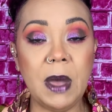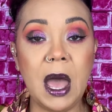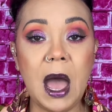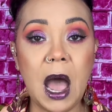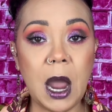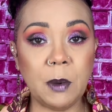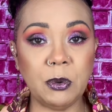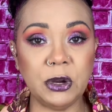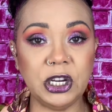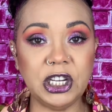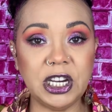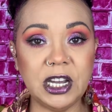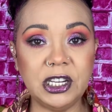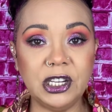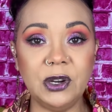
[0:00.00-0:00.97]
I
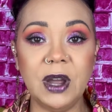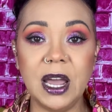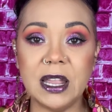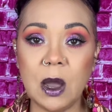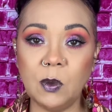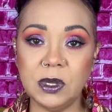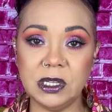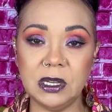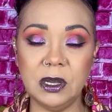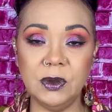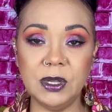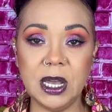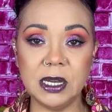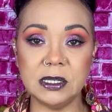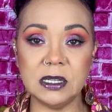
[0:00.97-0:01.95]
appreciate you, and I will see you
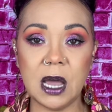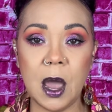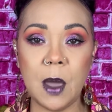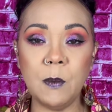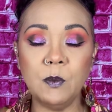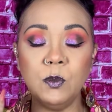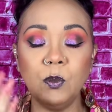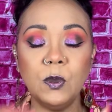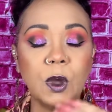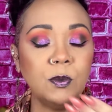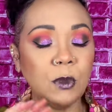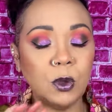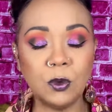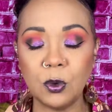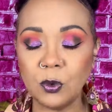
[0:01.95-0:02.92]
next time.
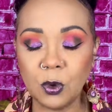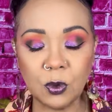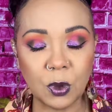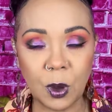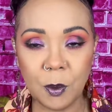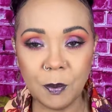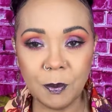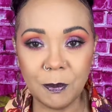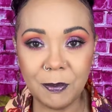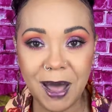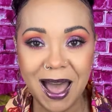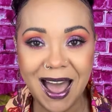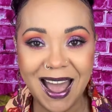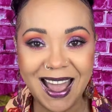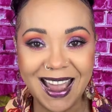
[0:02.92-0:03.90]

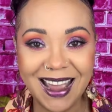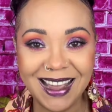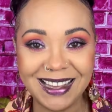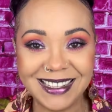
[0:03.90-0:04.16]
Bye.